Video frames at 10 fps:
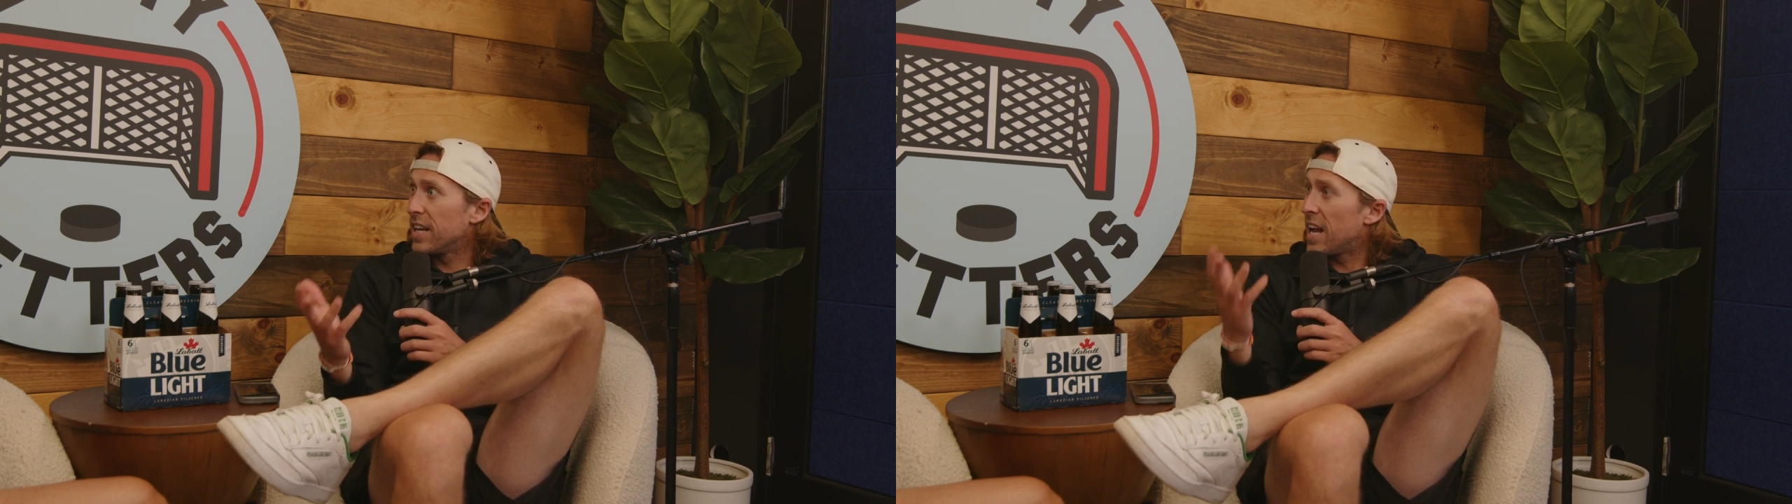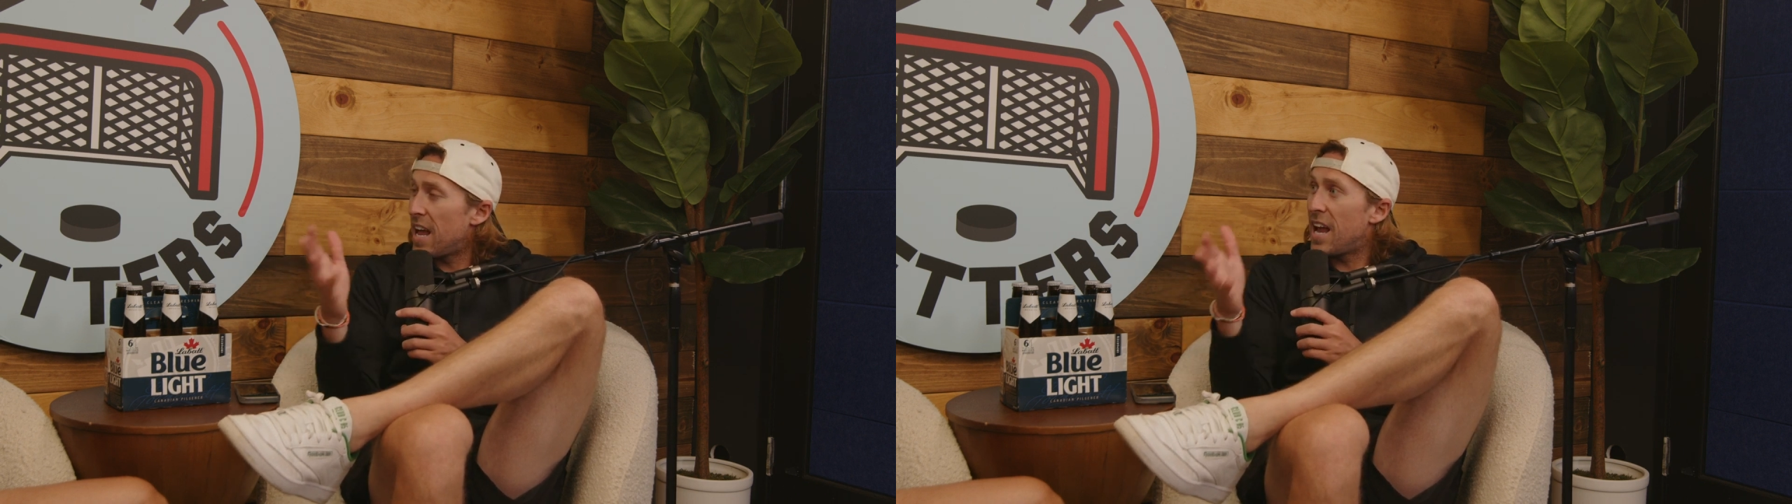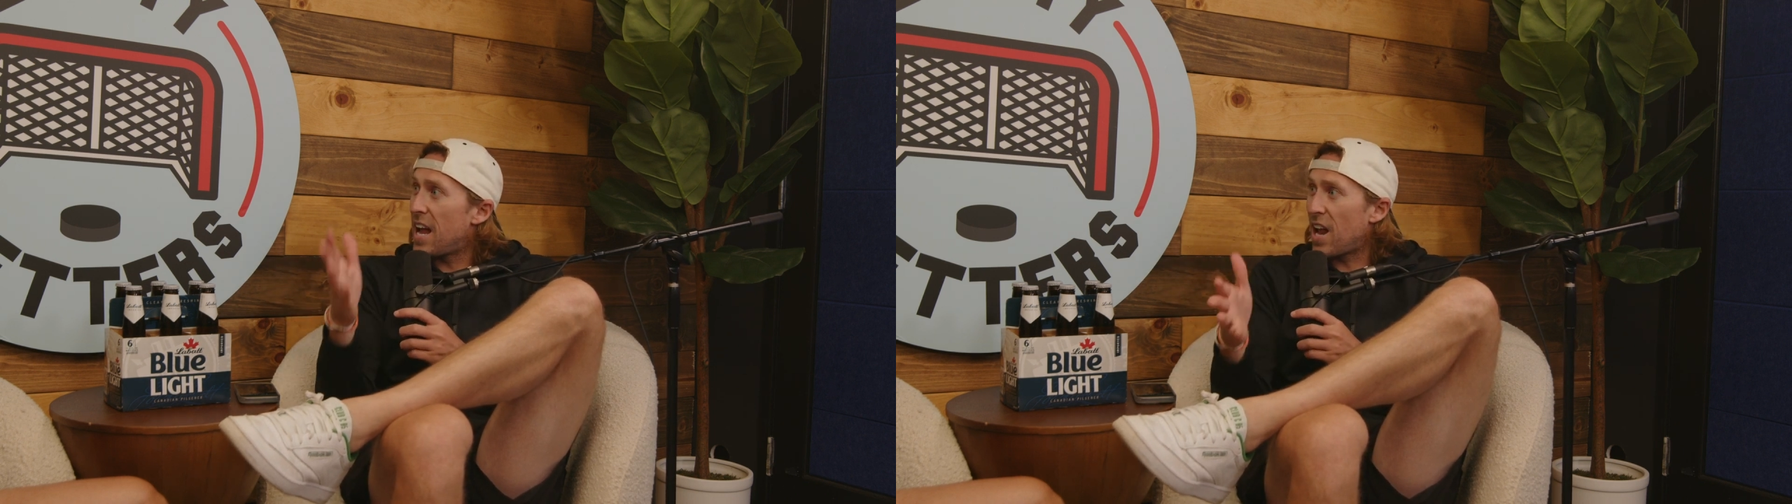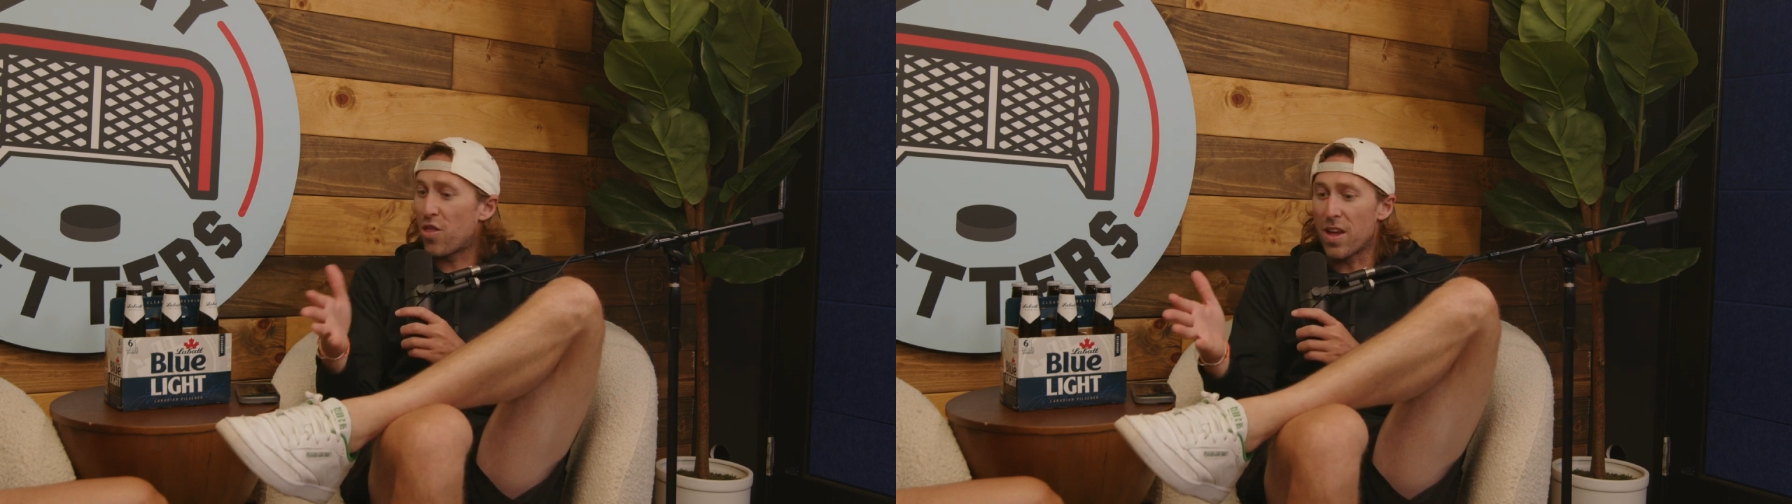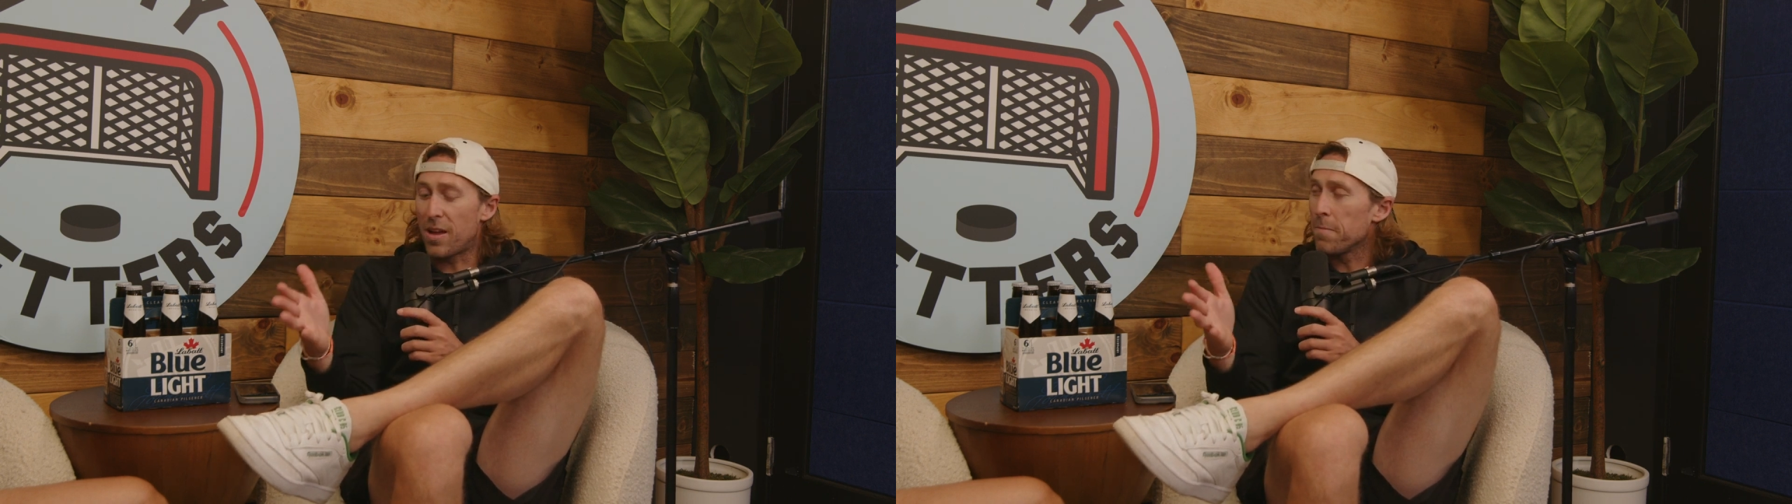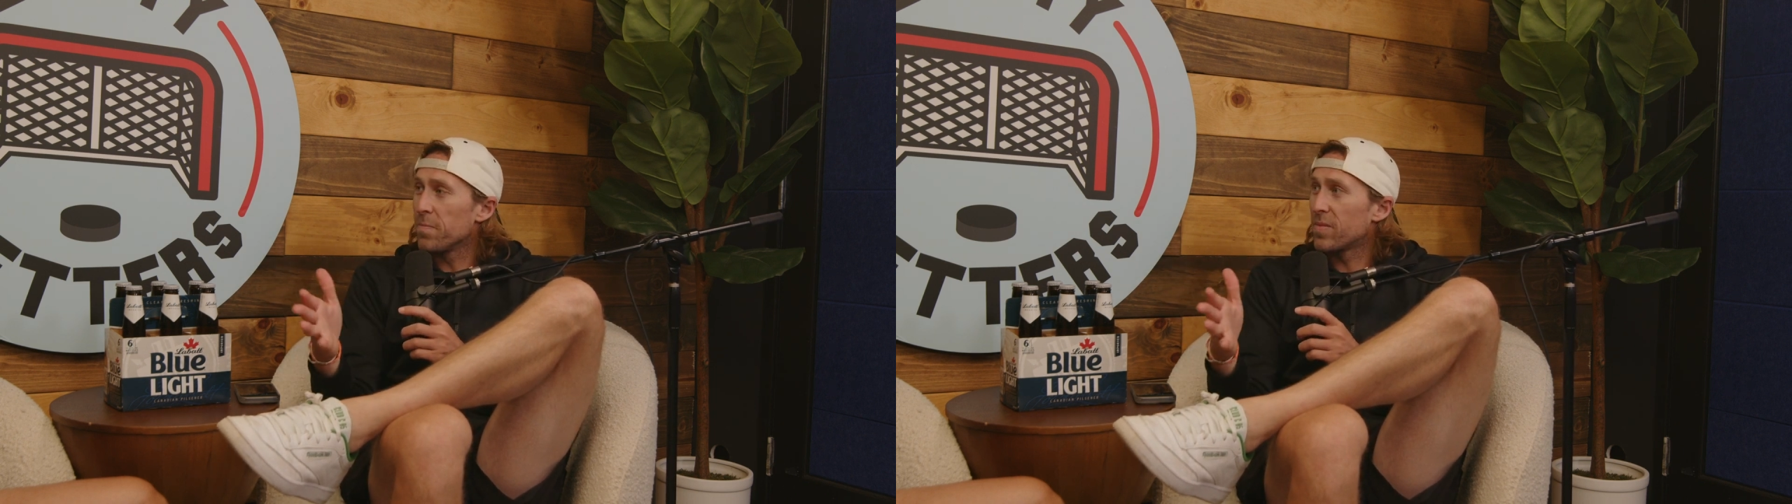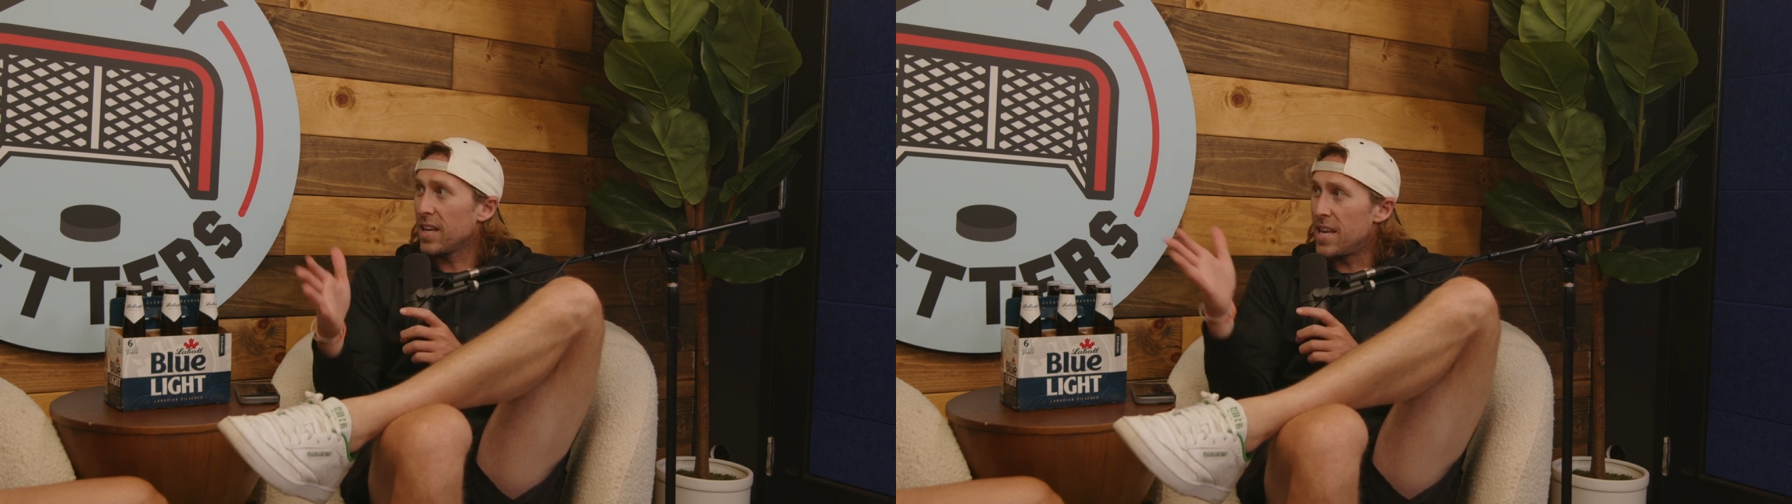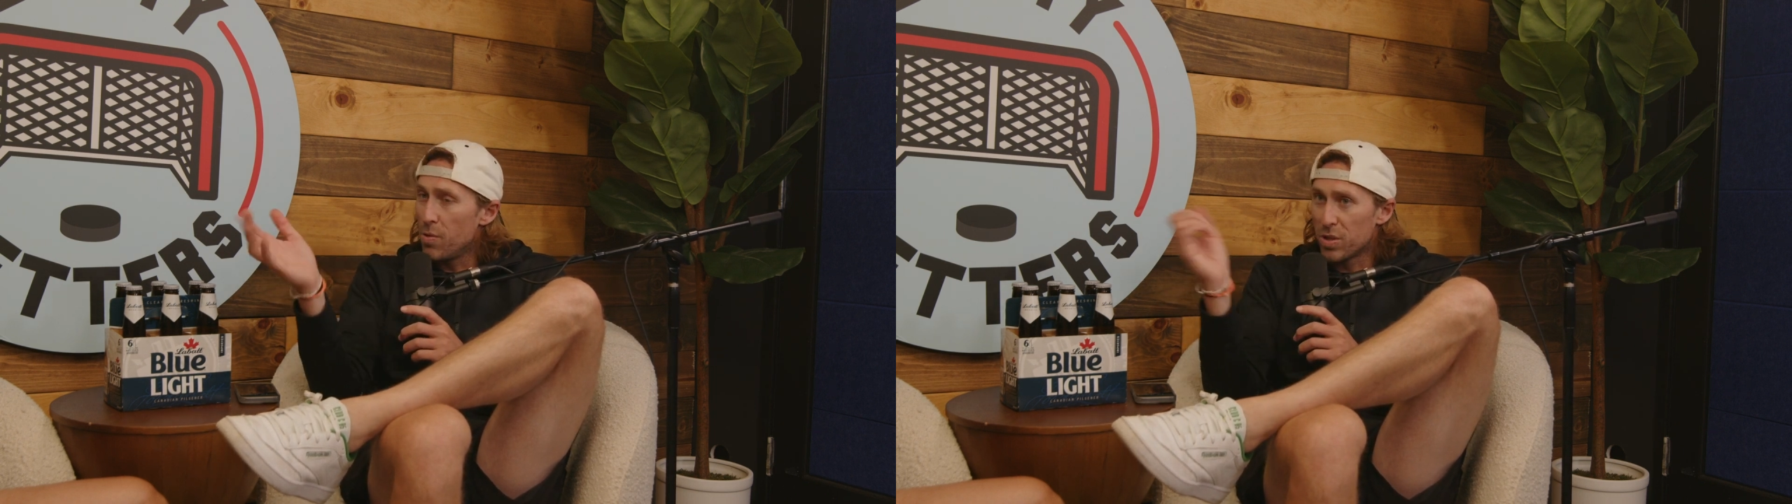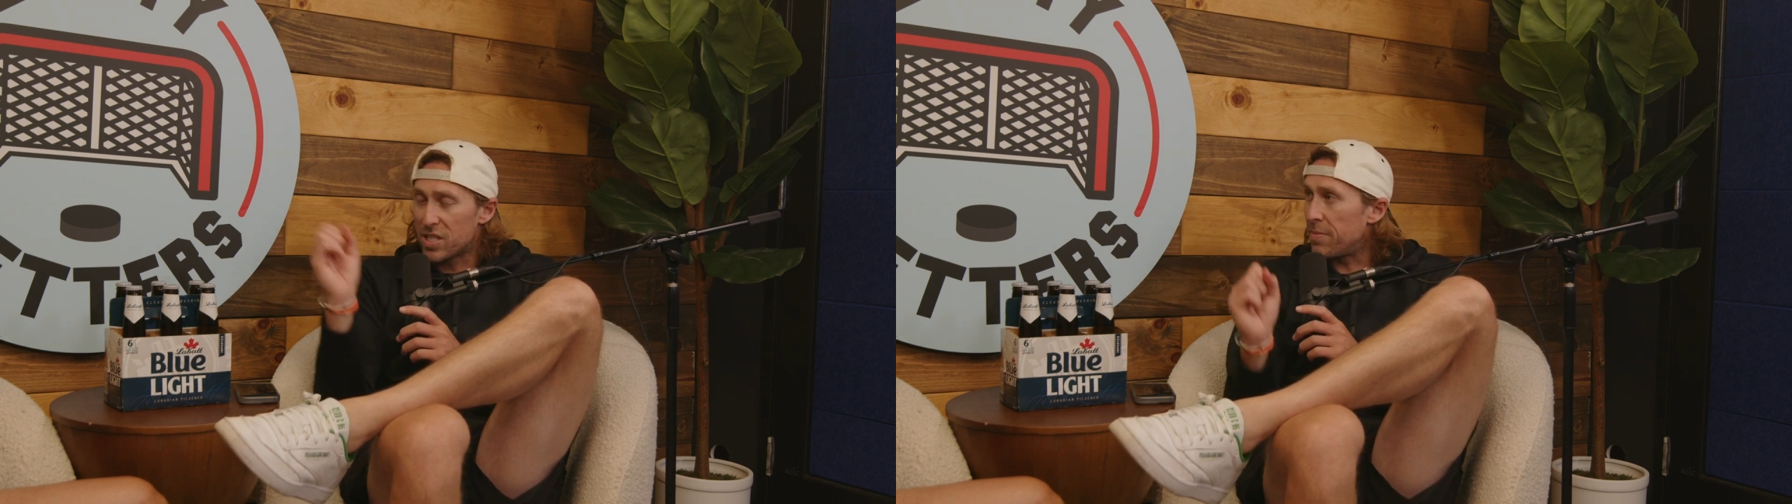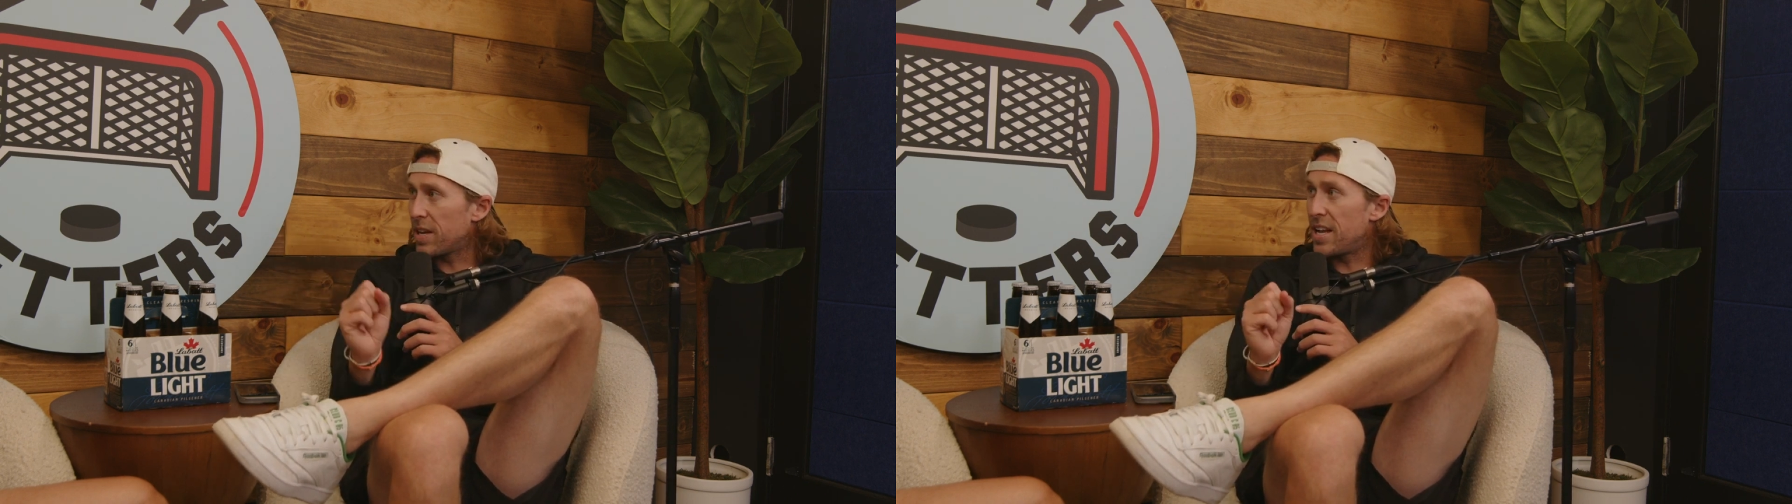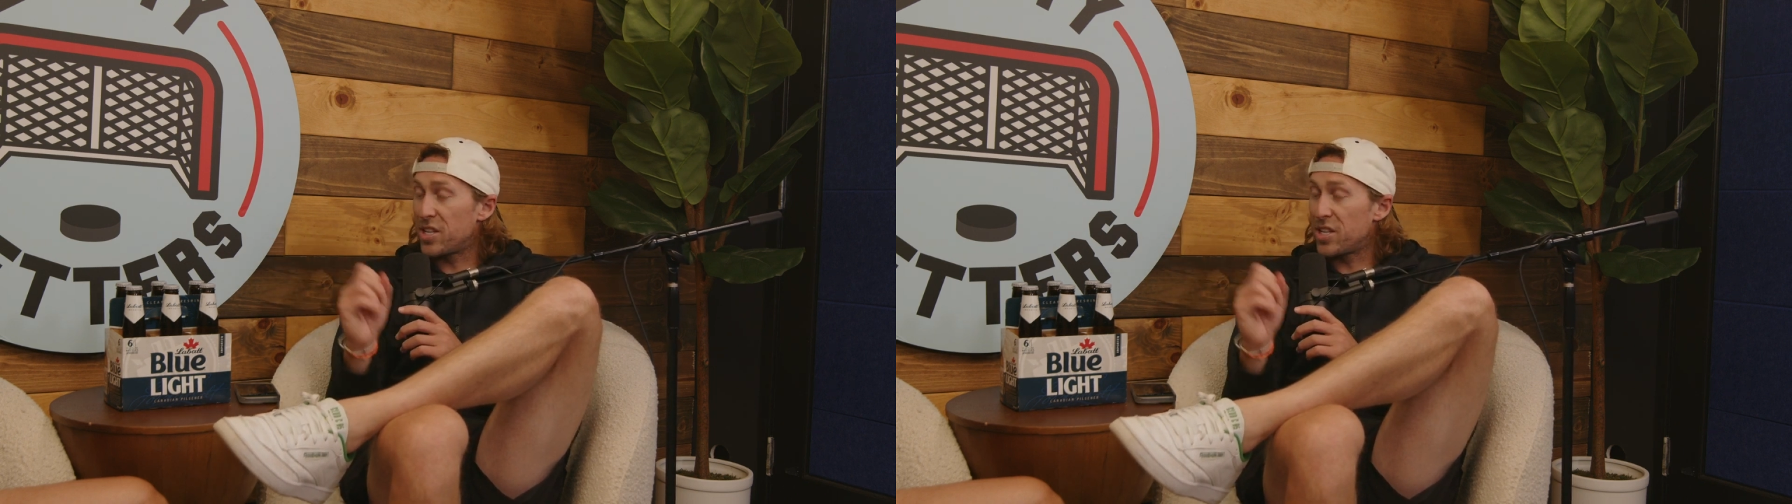And I think he was sent